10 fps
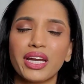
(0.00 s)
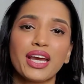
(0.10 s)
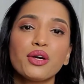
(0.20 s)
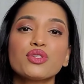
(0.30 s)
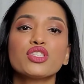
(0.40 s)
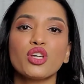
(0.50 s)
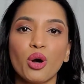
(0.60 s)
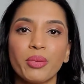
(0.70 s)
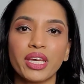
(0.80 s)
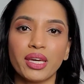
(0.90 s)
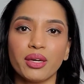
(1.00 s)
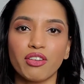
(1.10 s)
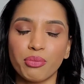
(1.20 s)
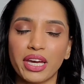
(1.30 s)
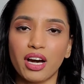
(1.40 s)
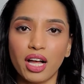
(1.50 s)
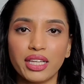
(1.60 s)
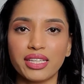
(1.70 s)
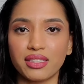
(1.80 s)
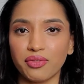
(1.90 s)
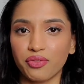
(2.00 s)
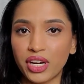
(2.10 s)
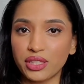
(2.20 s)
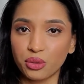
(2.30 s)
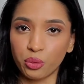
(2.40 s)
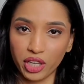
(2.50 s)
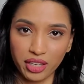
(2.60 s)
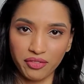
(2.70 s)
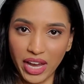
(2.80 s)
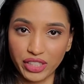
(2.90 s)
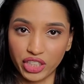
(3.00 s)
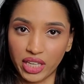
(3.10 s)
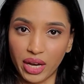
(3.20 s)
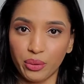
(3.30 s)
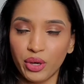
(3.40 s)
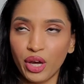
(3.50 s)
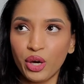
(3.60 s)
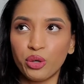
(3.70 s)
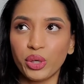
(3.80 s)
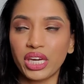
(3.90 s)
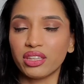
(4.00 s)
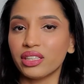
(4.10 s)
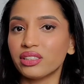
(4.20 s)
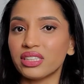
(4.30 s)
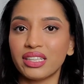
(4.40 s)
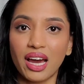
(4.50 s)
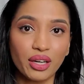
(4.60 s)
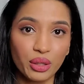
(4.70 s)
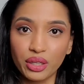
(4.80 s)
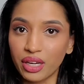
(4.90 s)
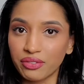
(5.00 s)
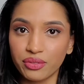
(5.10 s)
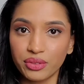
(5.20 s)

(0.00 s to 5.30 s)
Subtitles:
And I know so many of my colleagues and friends who work in fashion now who either did not go to